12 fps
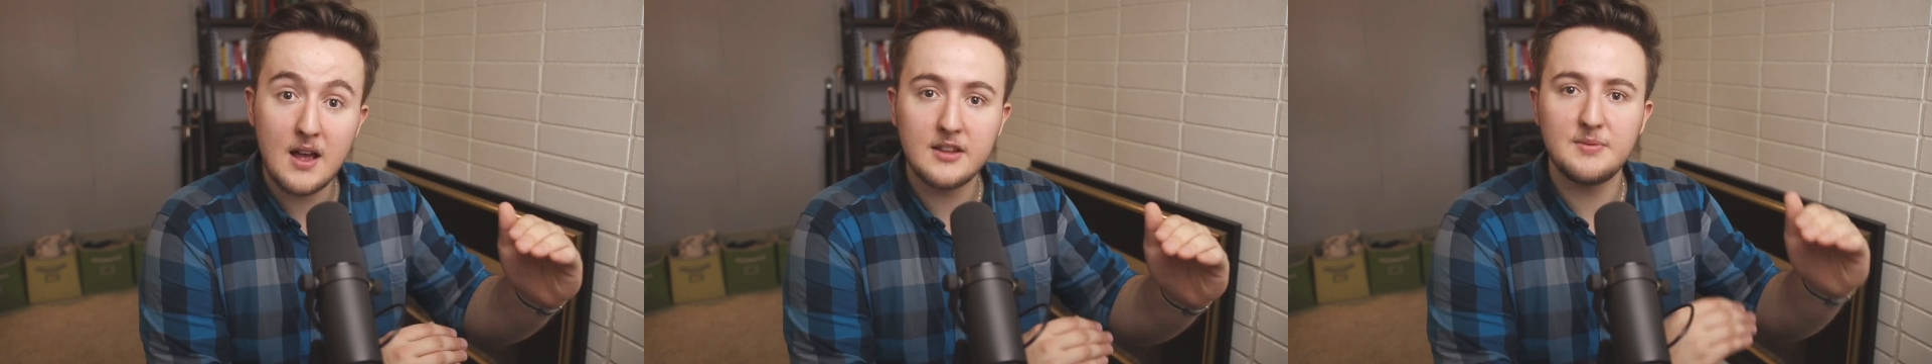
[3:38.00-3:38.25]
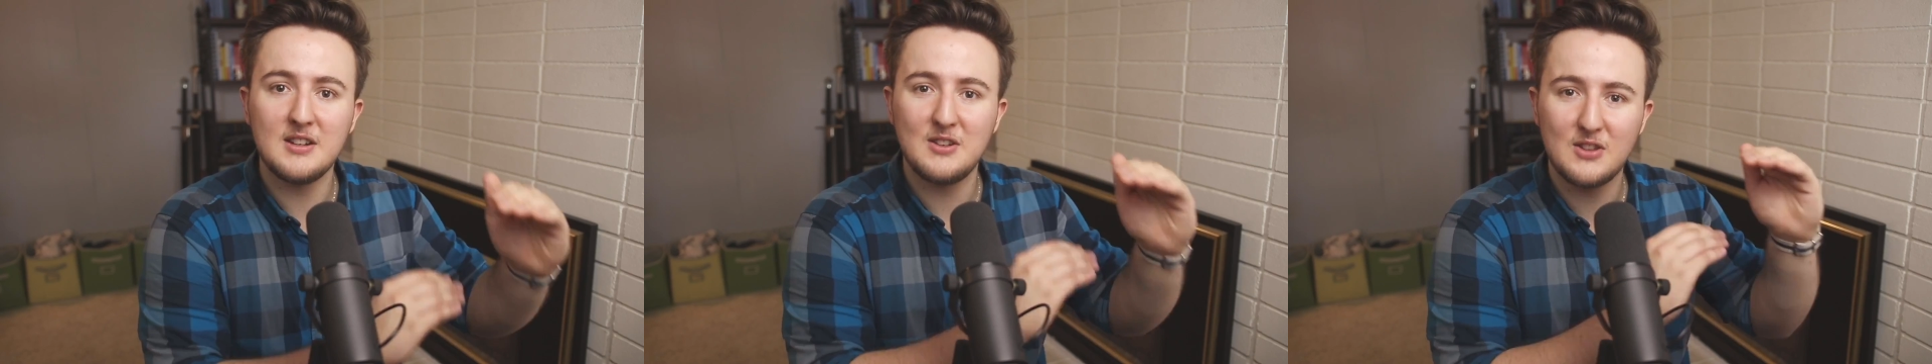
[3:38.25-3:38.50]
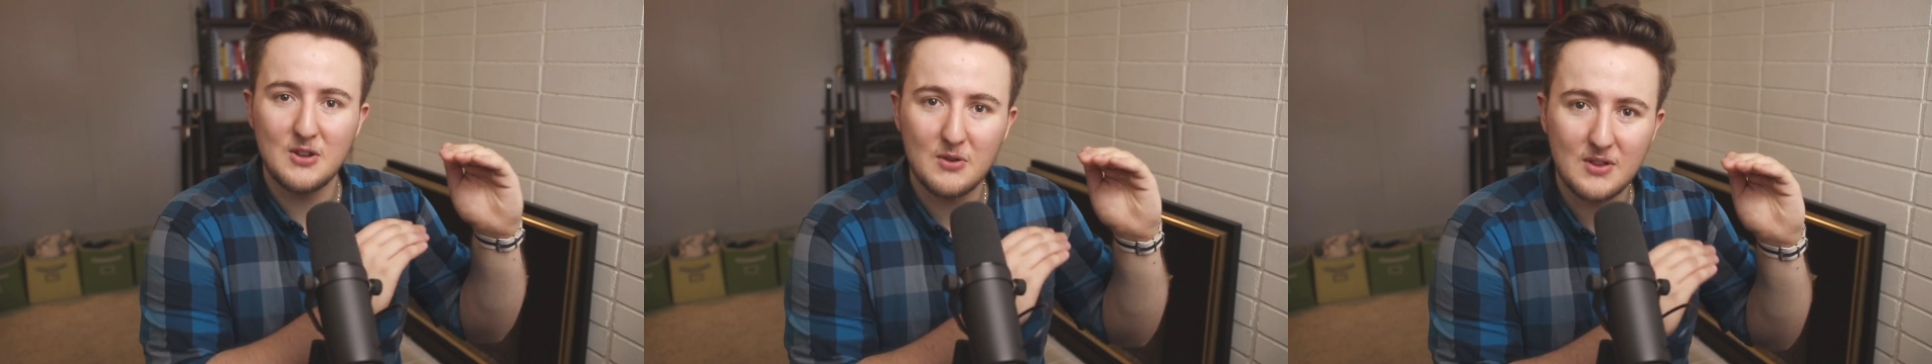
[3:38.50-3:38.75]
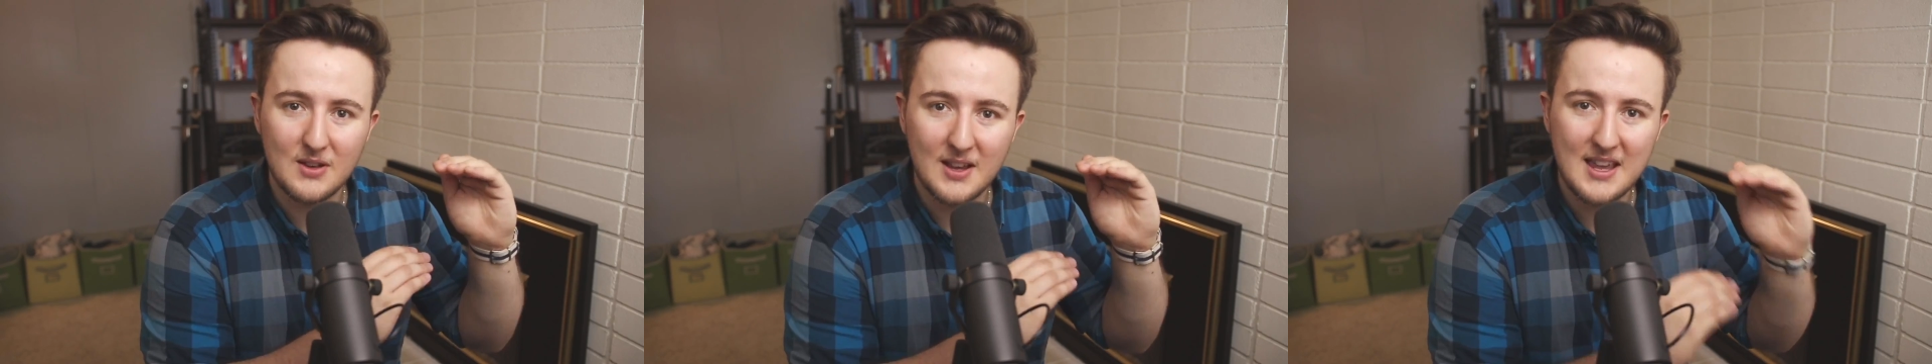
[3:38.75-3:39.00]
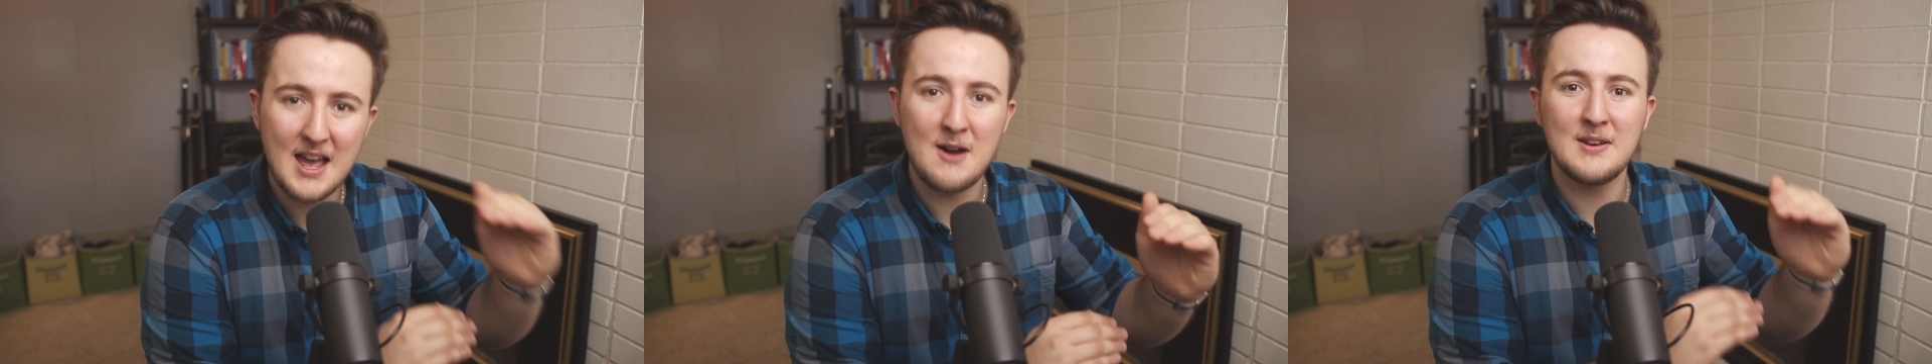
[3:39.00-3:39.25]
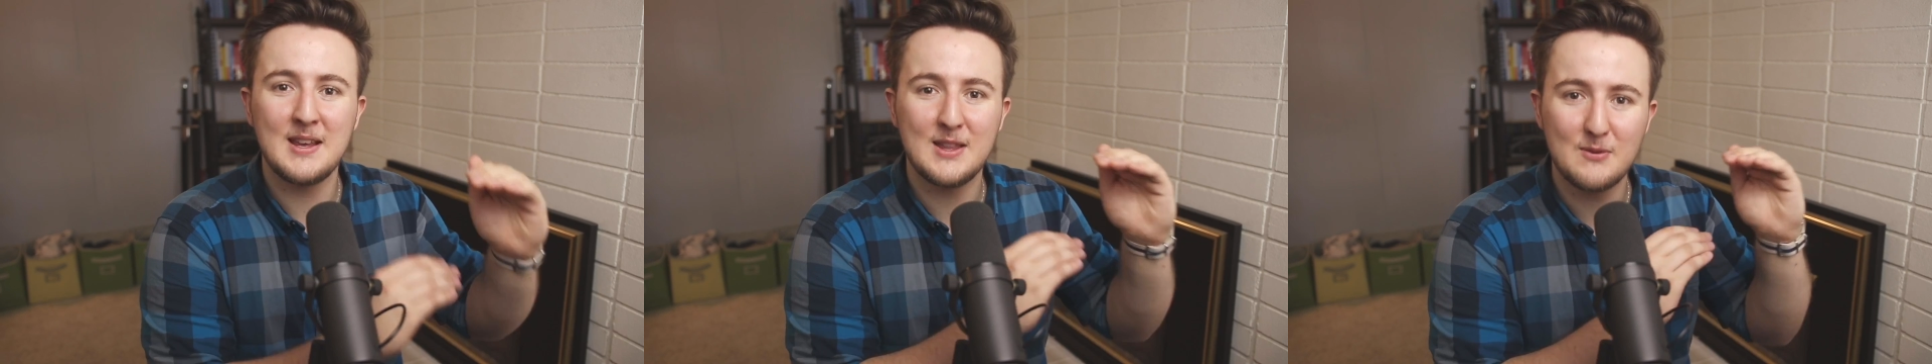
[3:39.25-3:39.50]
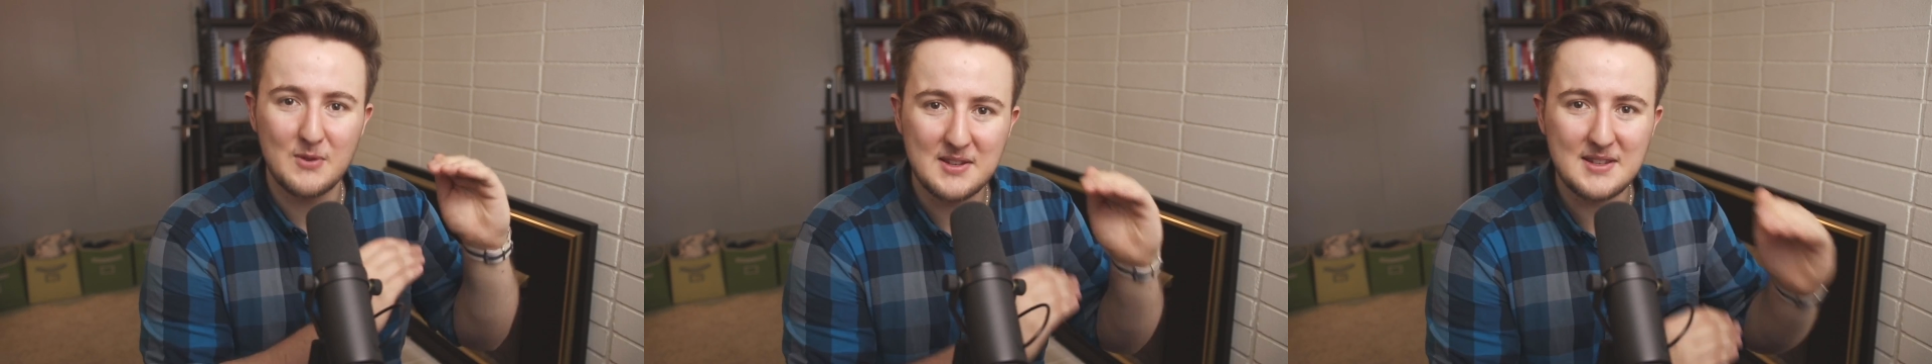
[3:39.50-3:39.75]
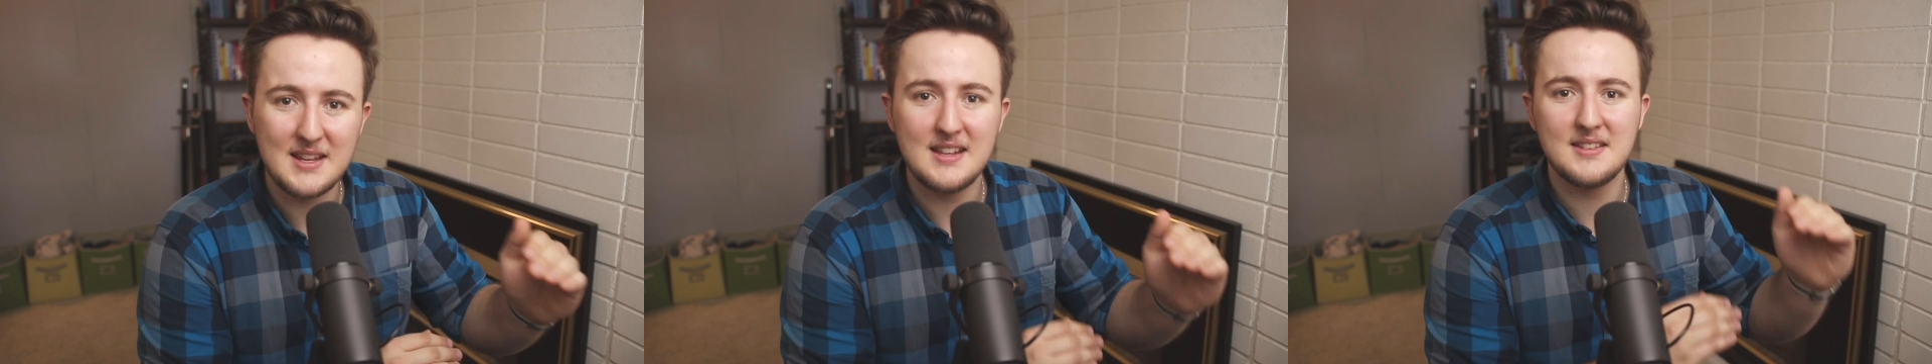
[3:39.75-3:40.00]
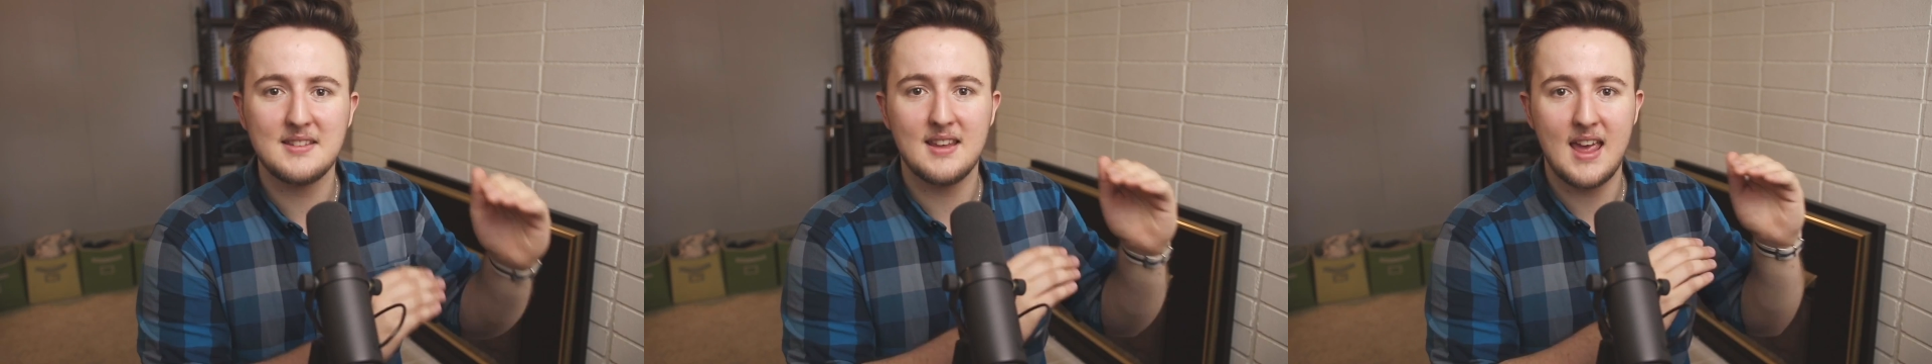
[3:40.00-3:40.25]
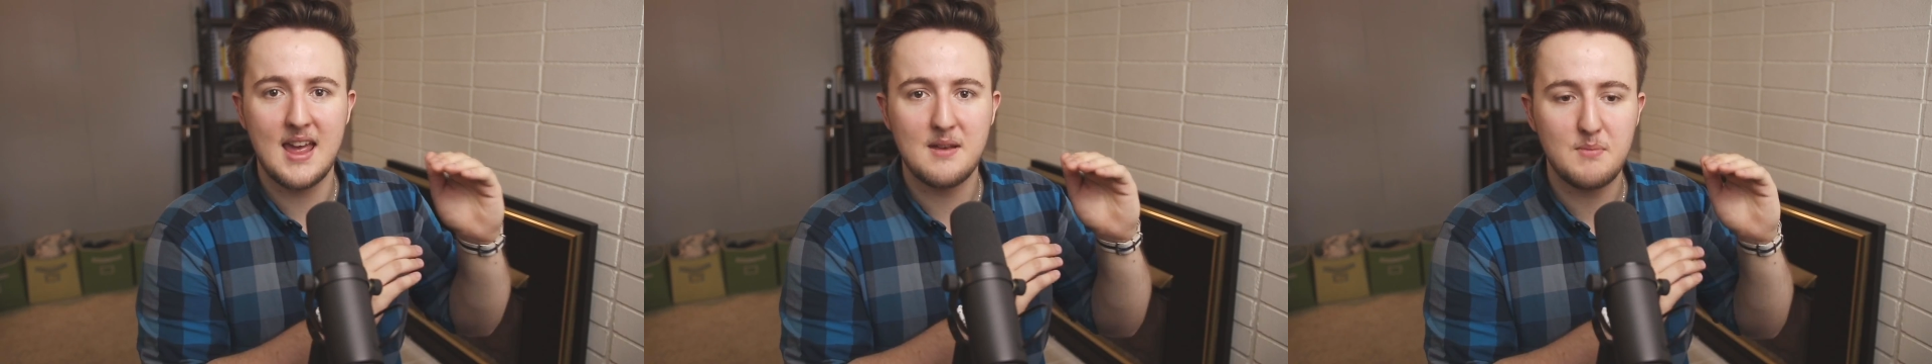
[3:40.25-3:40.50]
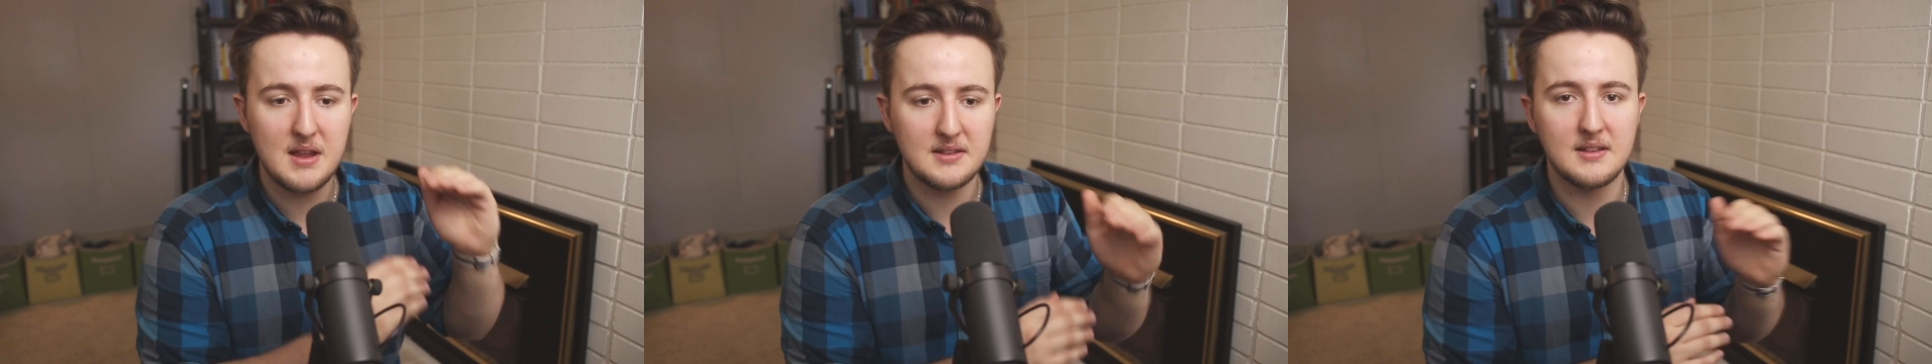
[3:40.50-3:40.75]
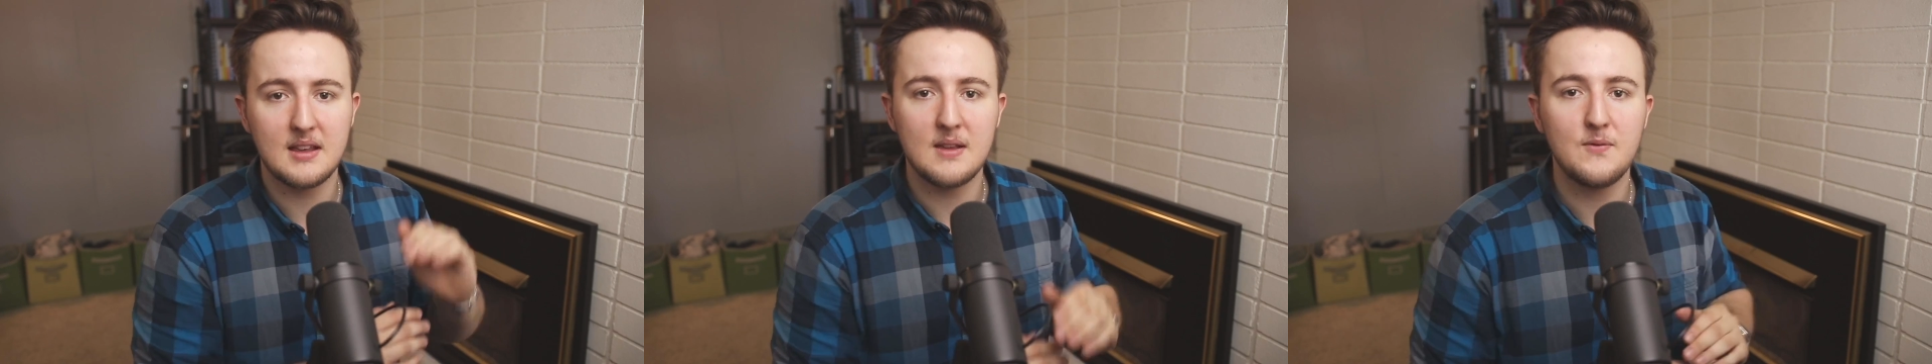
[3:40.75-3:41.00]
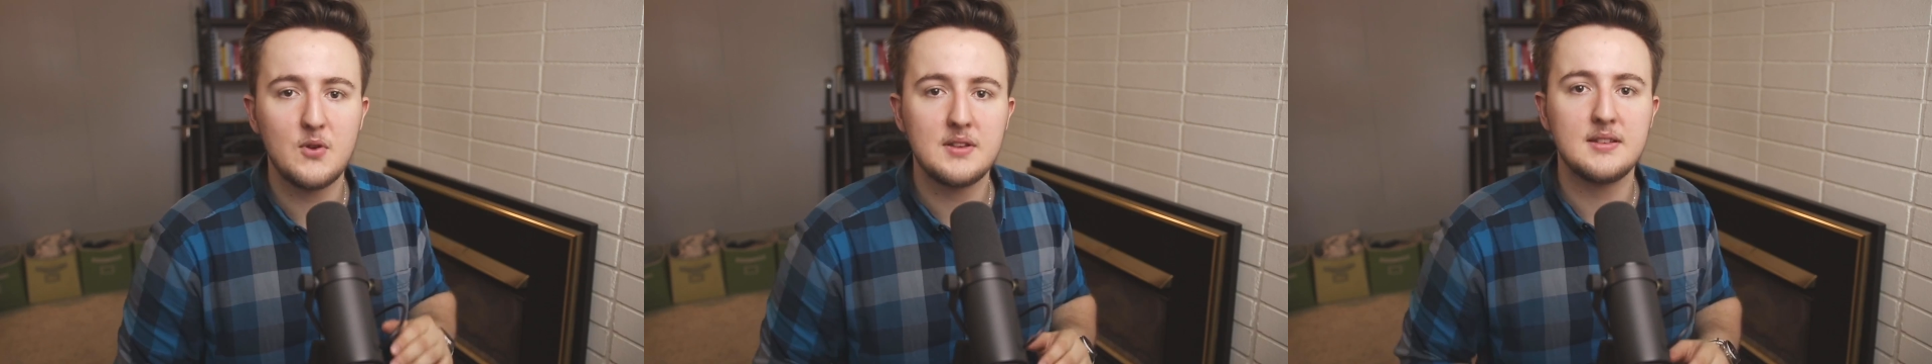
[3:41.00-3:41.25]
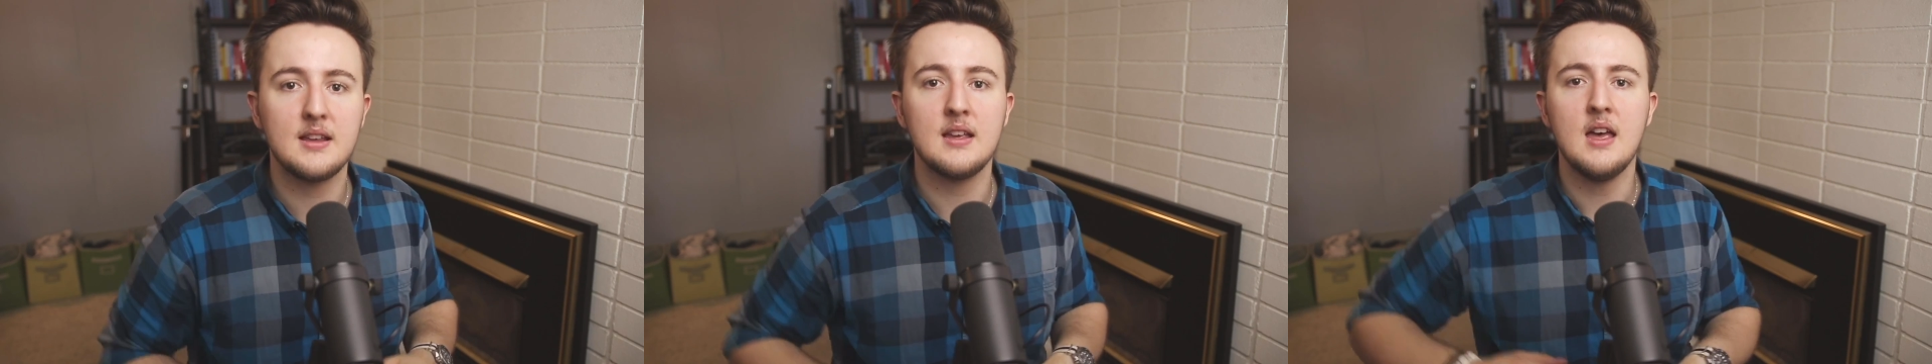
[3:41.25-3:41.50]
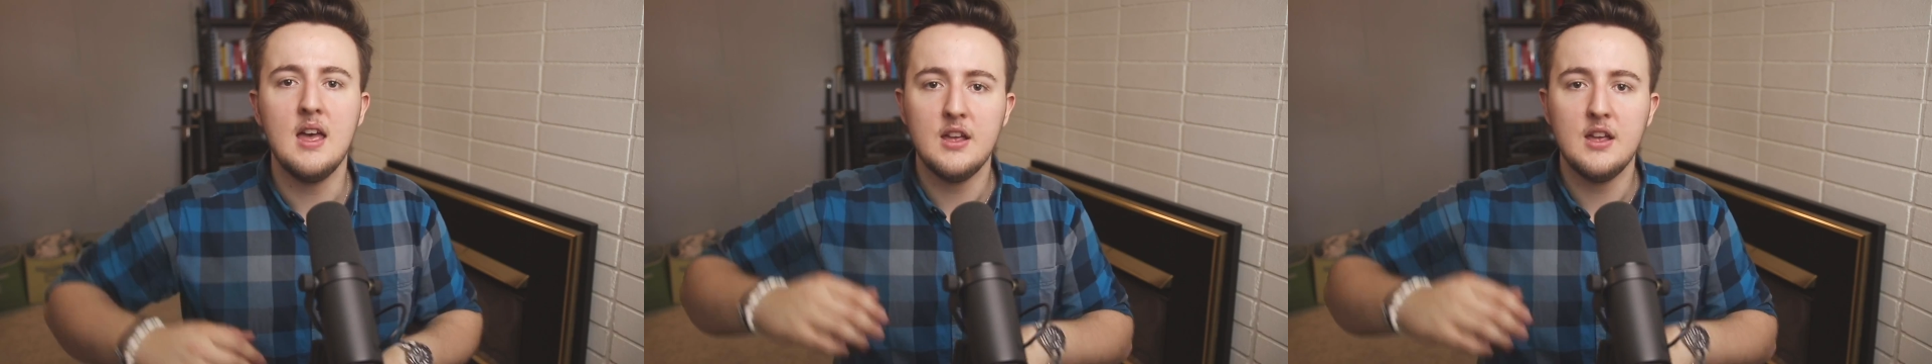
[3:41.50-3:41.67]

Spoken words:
me to do the accounting and the receipts and basic invoicing.